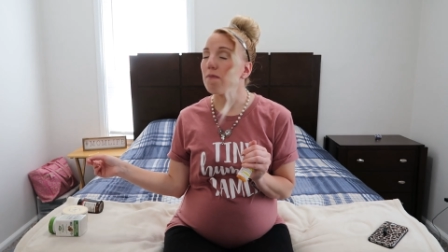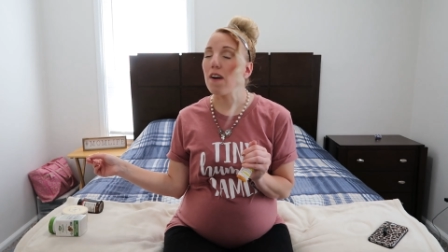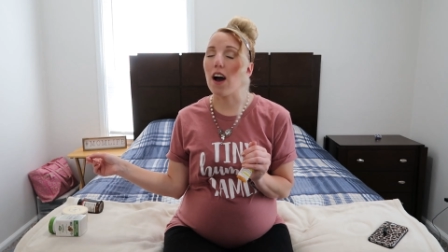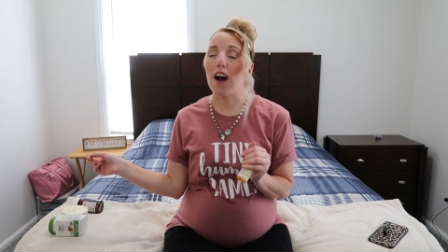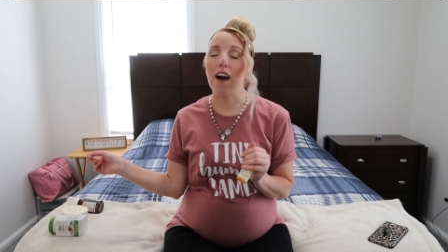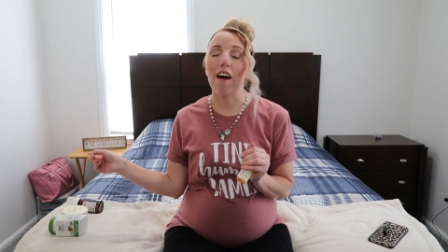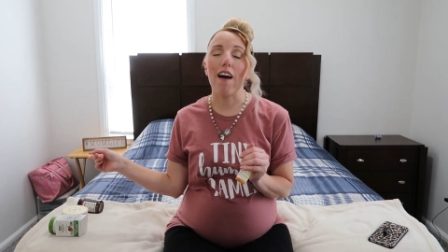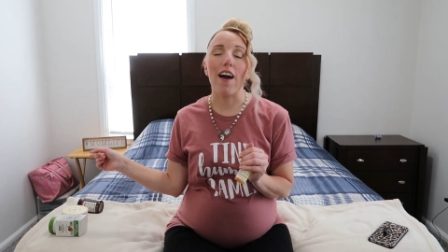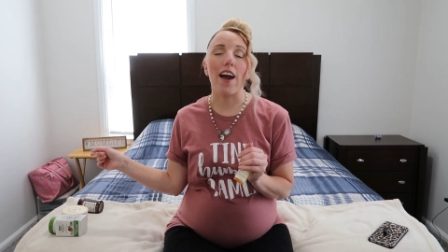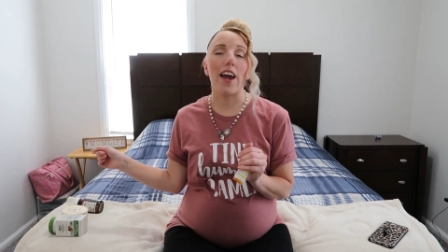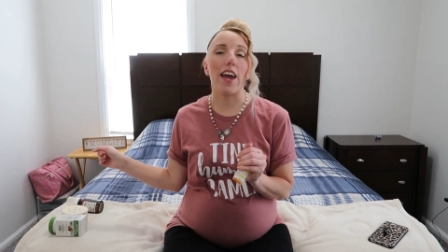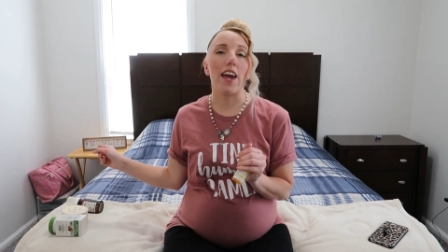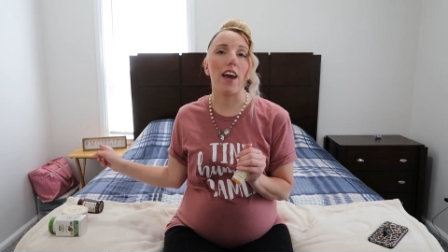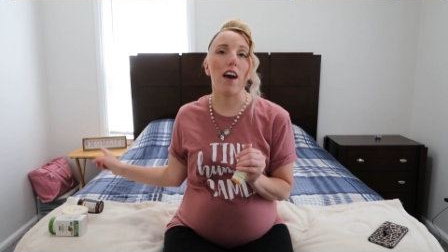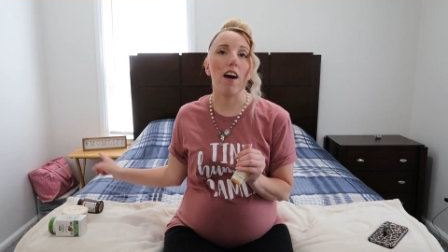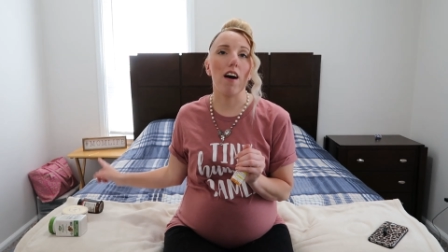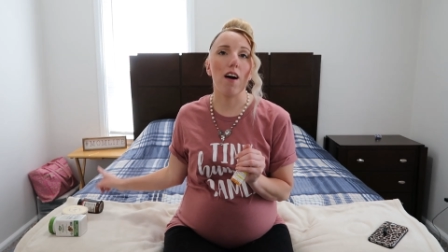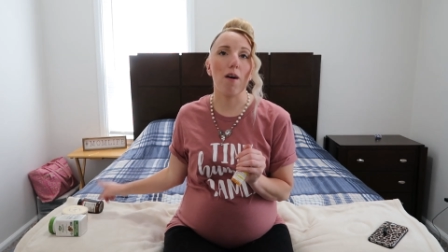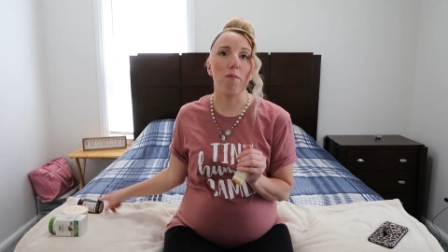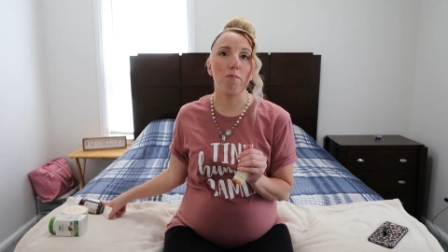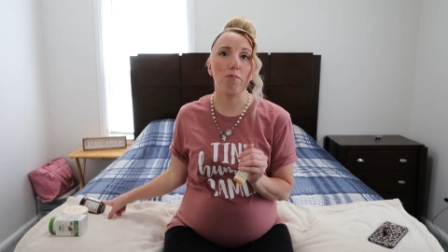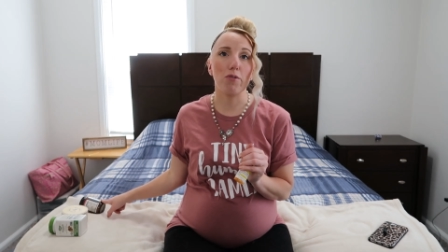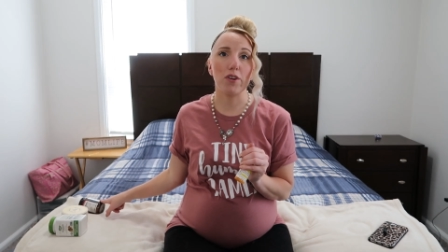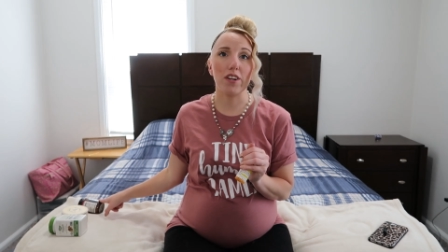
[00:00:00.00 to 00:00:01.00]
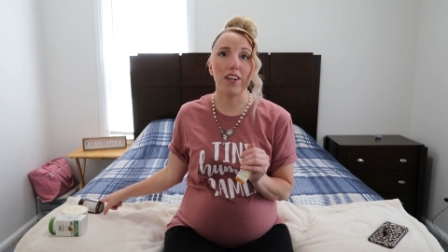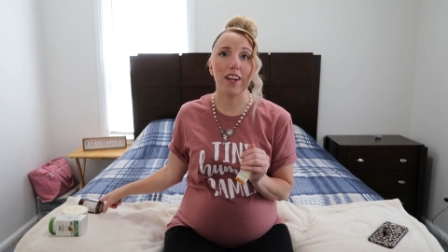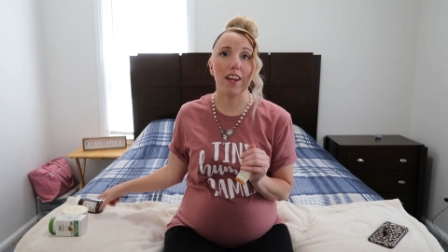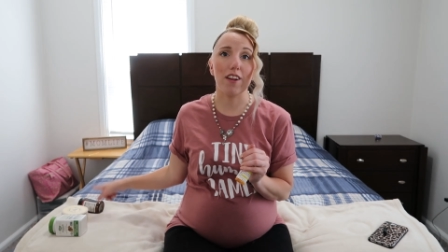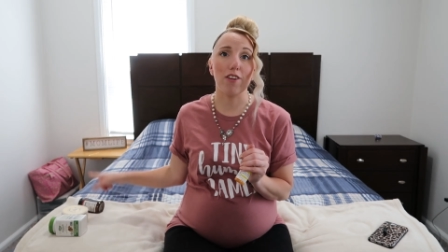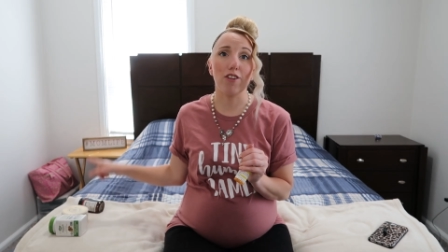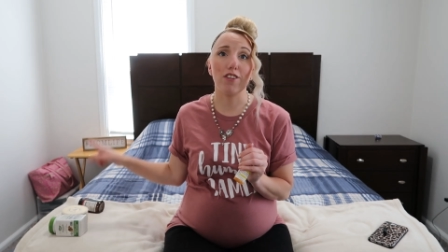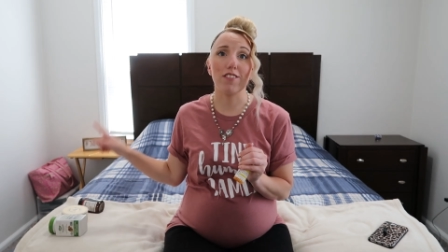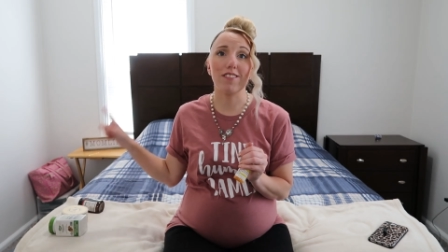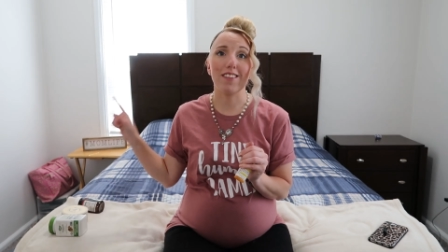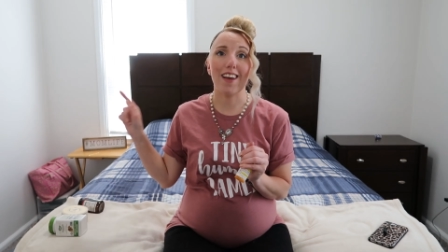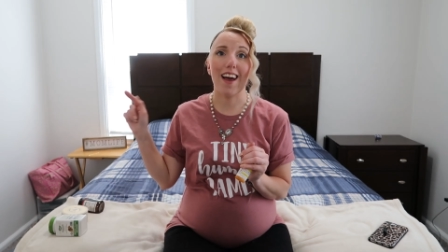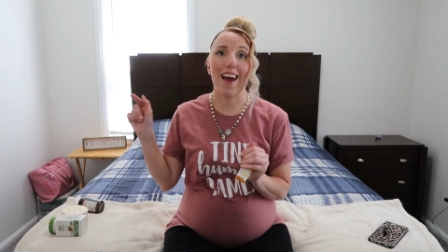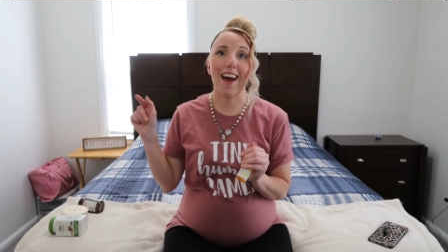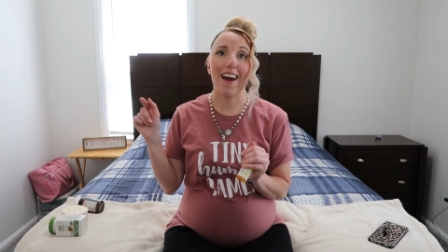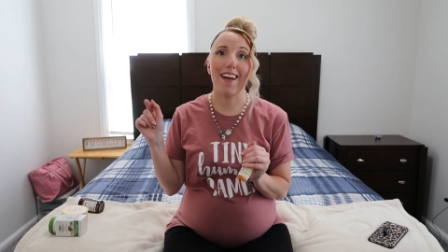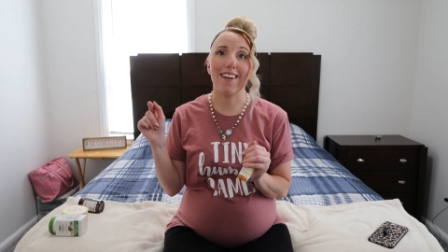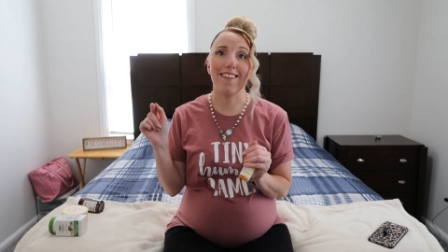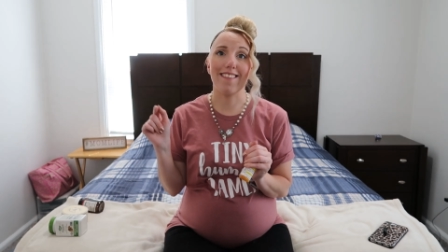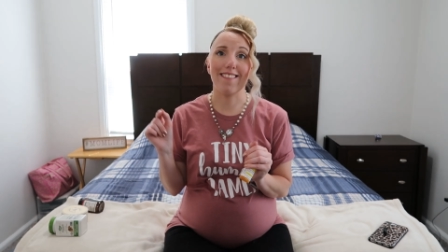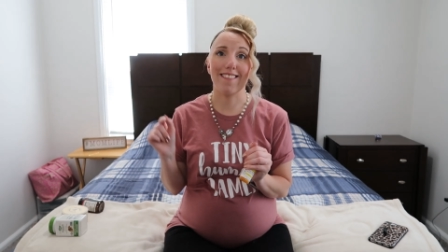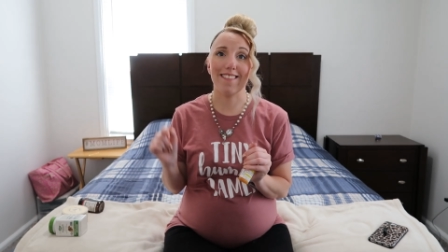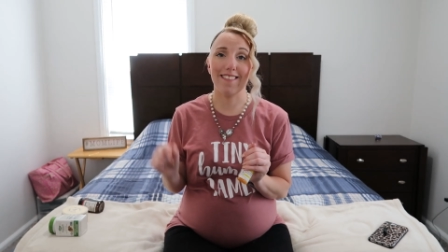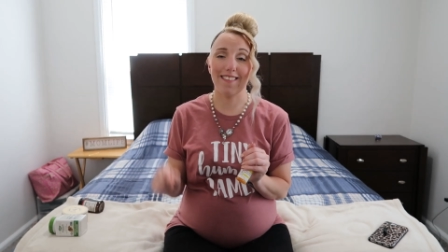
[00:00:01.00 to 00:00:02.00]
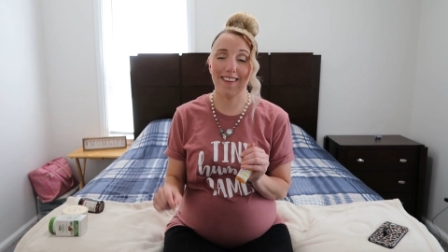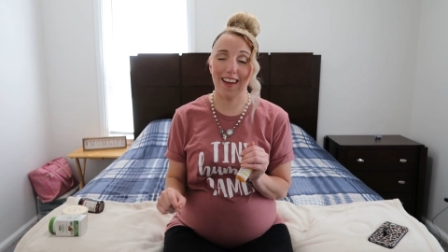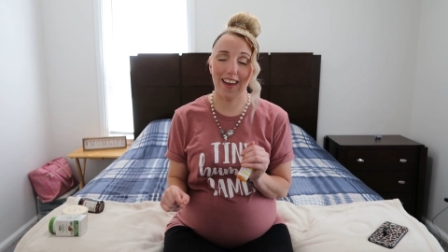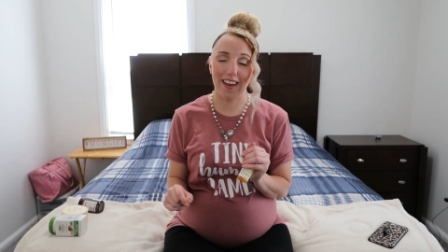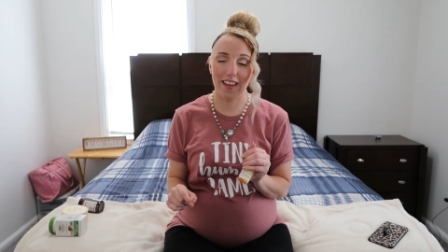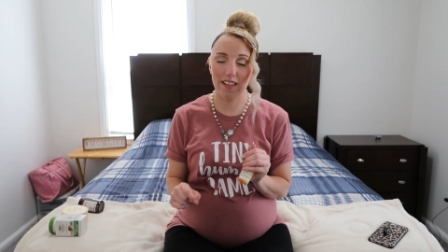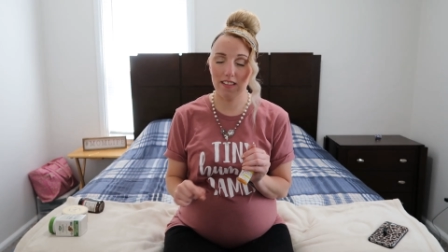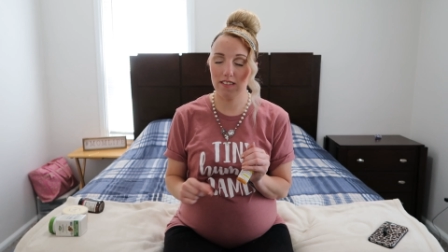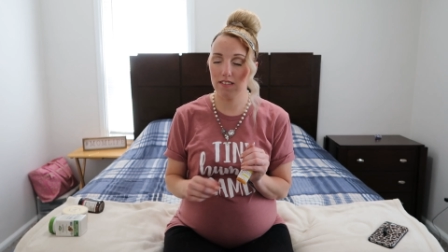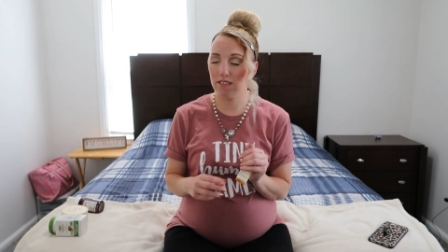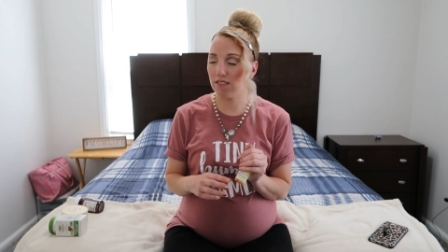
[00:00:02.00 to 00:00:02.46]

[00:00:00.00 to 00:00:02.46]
my um, prenatals at night.